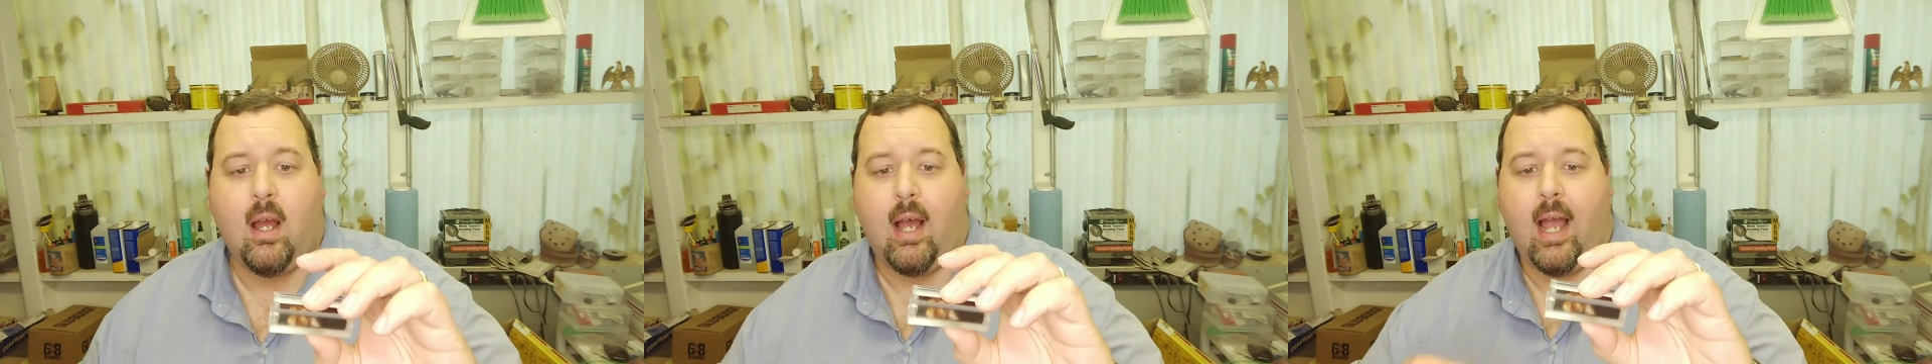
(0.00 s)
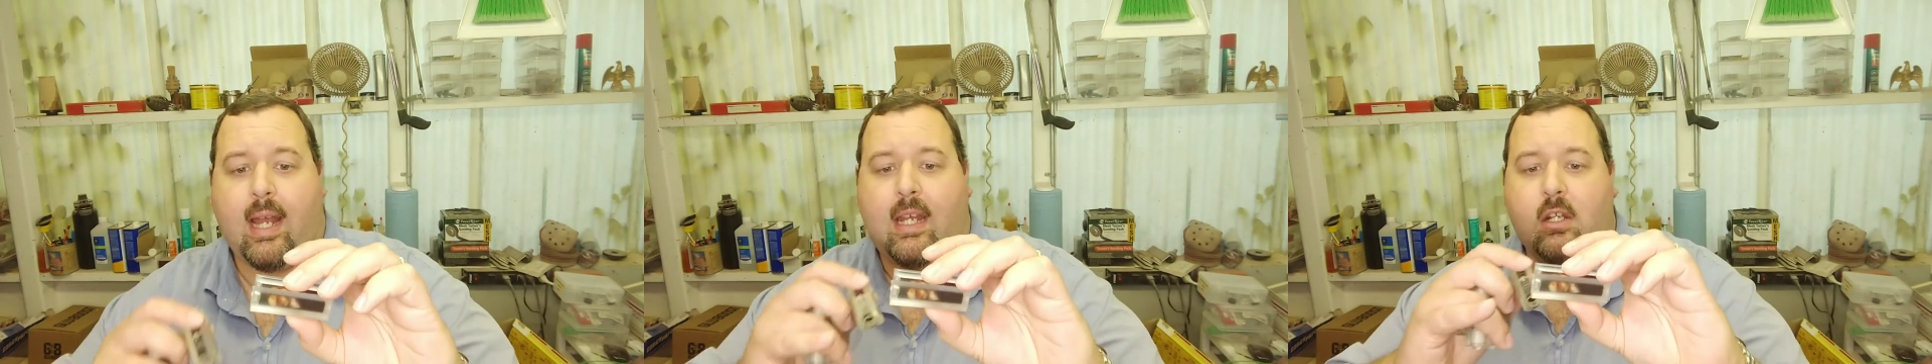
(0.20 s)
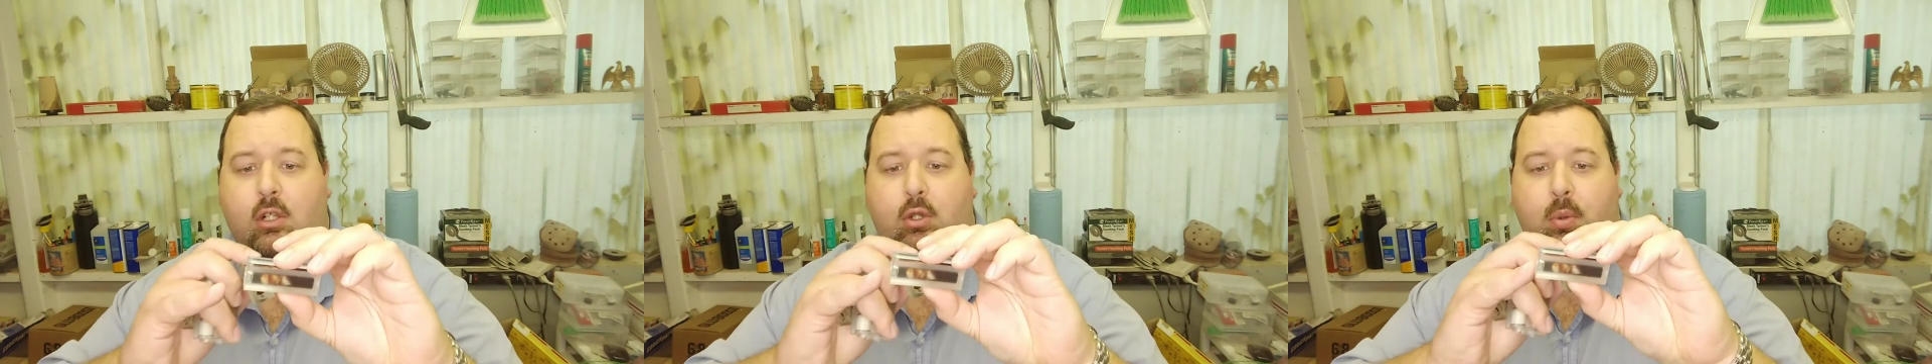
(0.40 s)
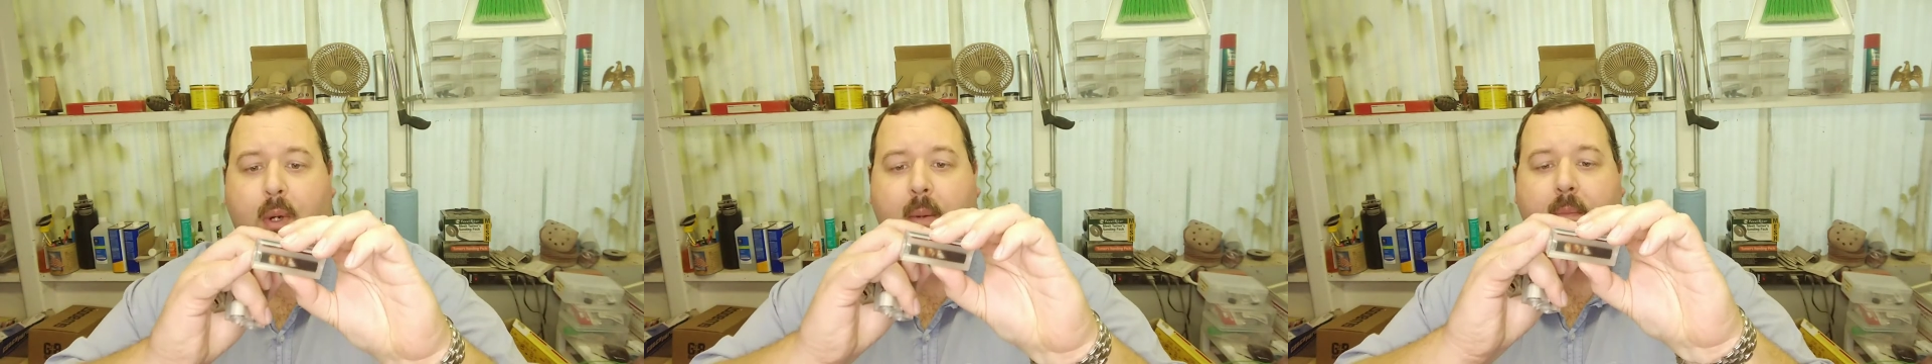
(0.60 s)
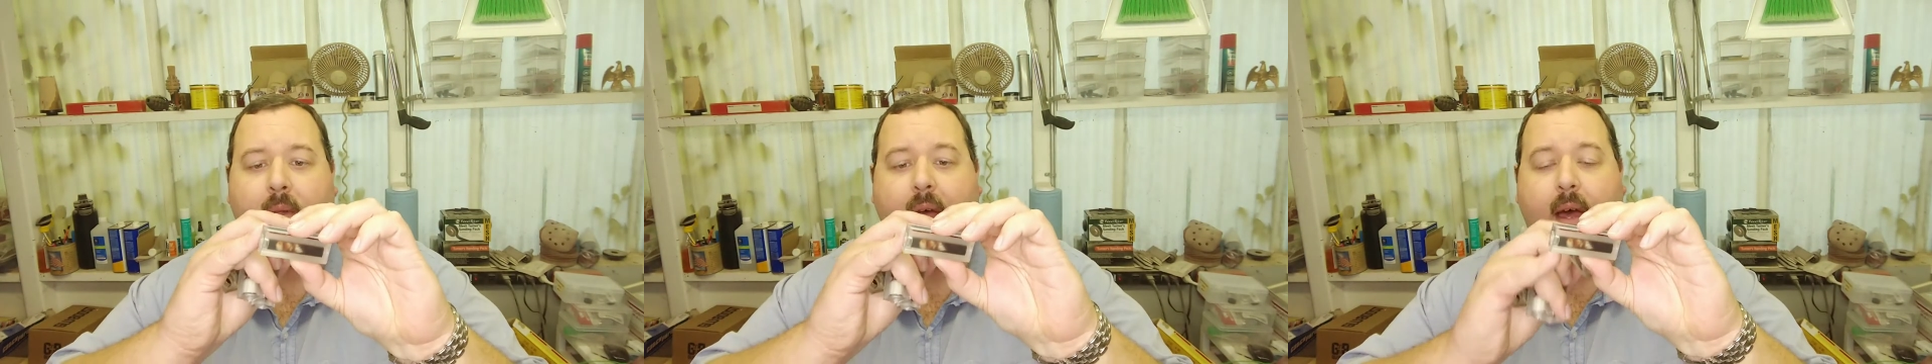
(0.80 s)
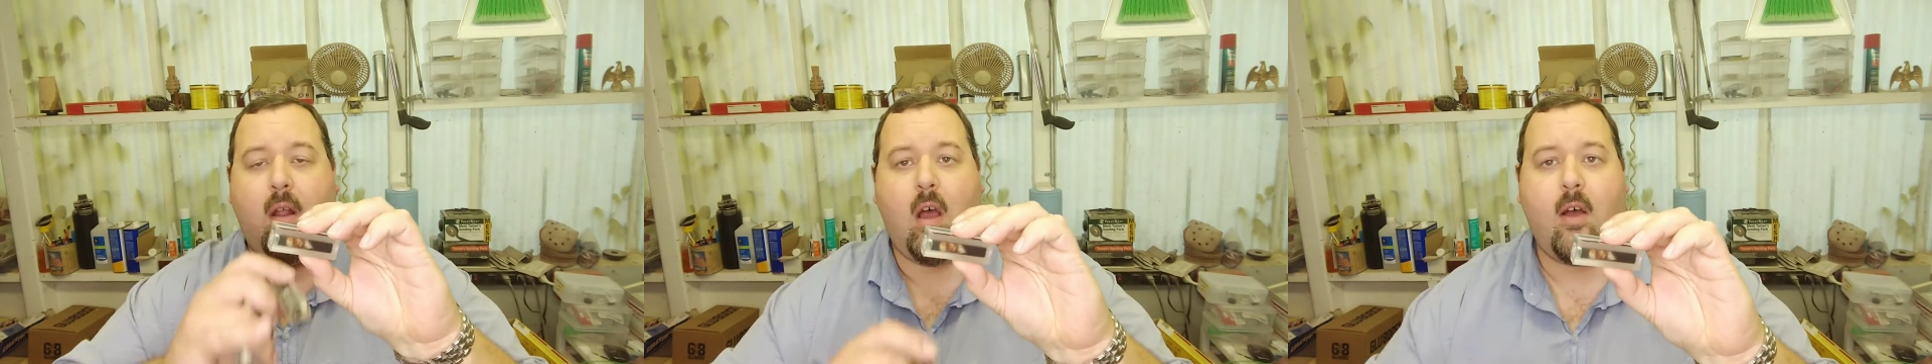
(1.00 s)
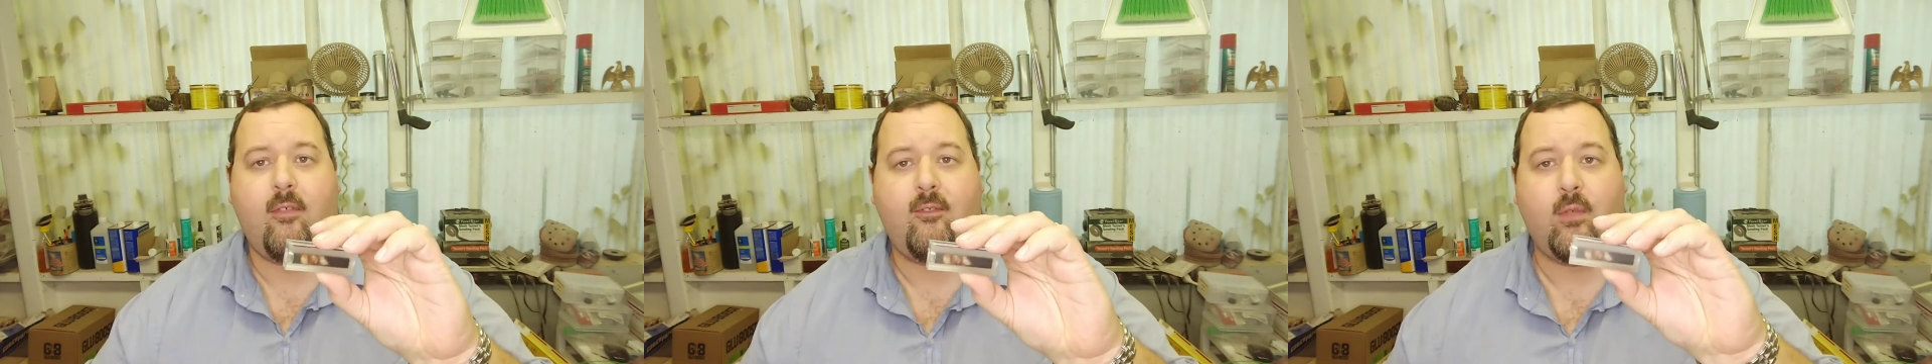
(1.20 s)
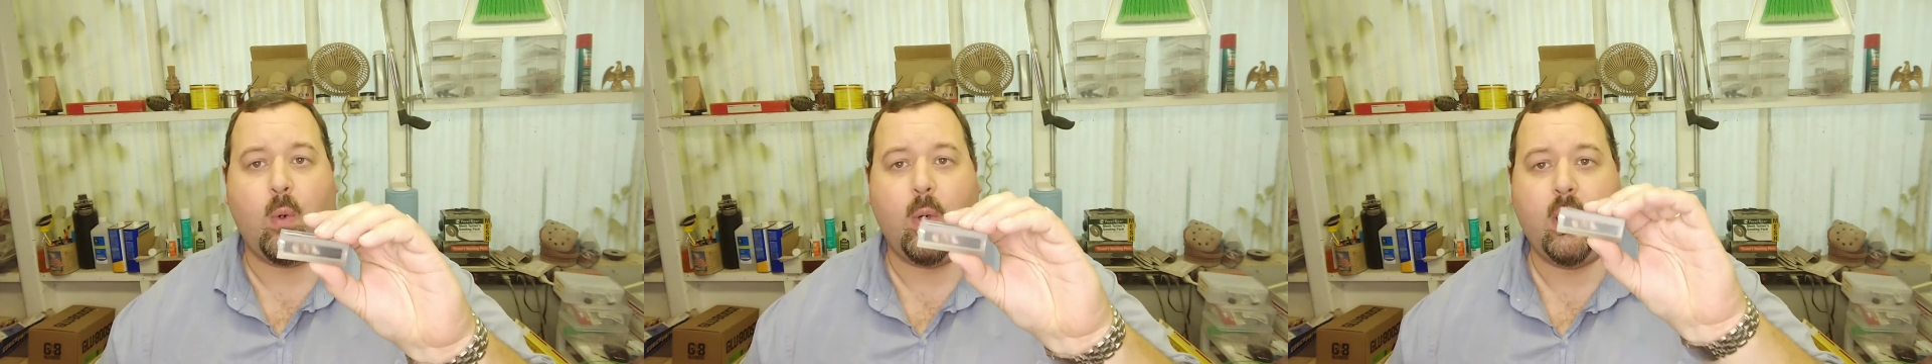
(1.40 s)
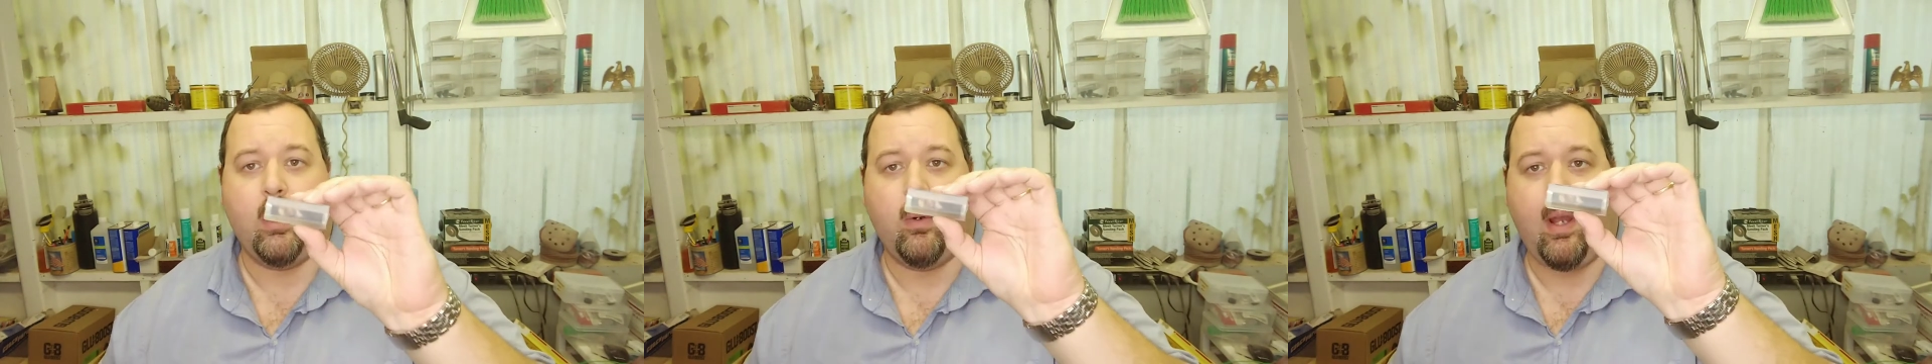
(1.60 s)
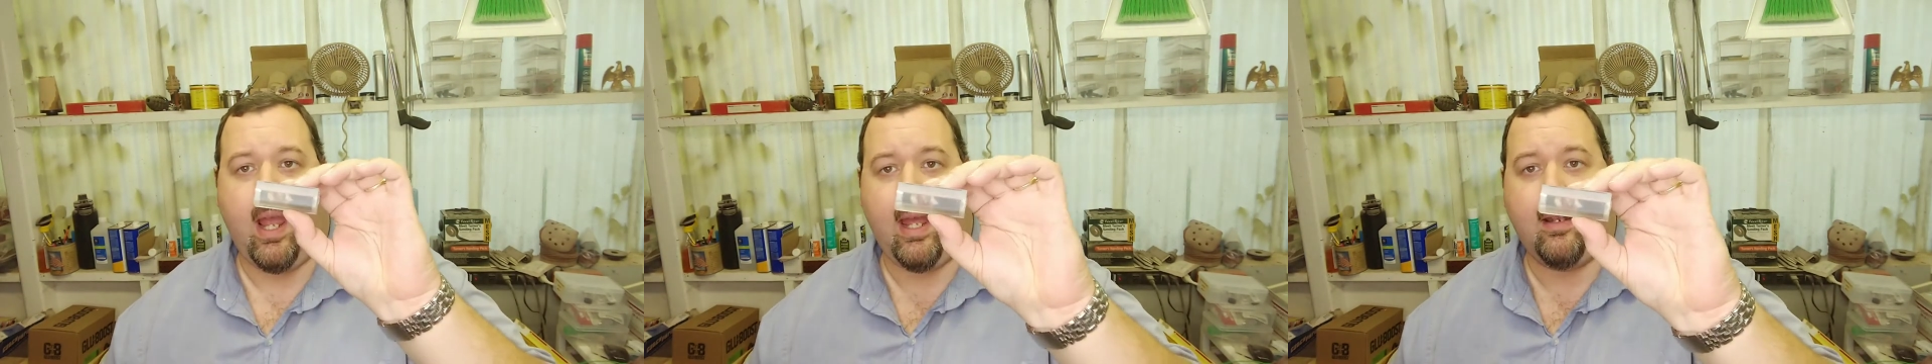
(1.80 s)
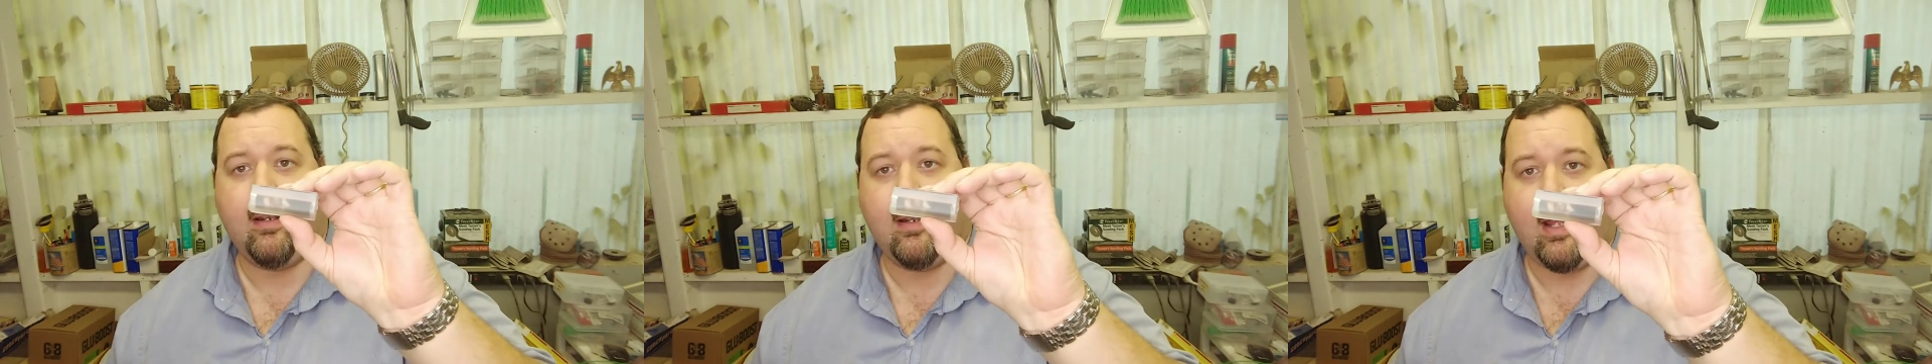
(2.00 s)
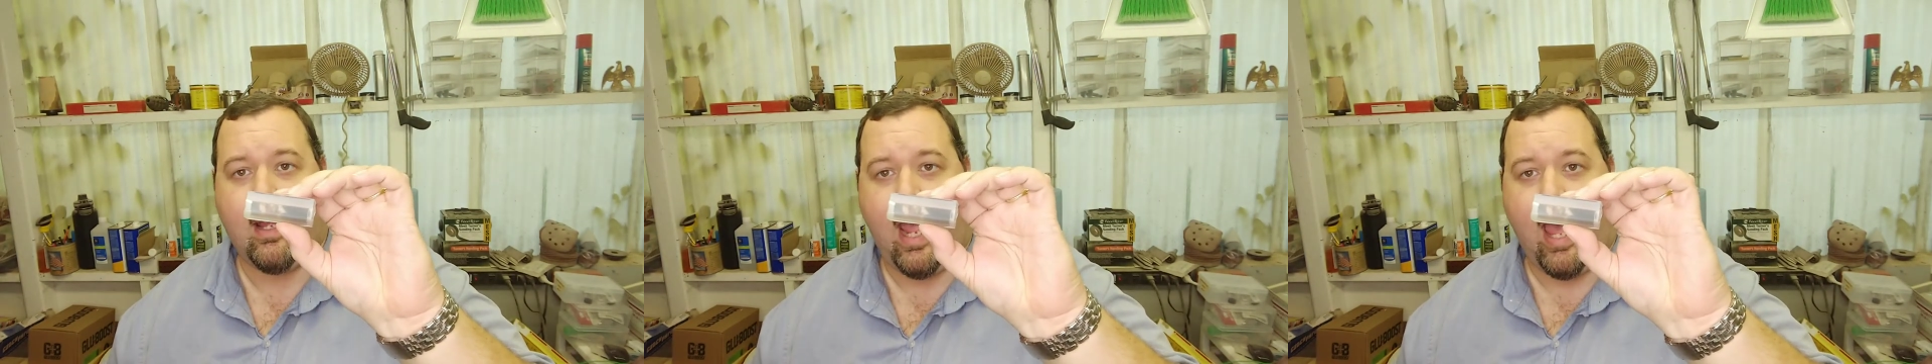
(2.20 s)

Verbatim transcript: I can trim that off for you and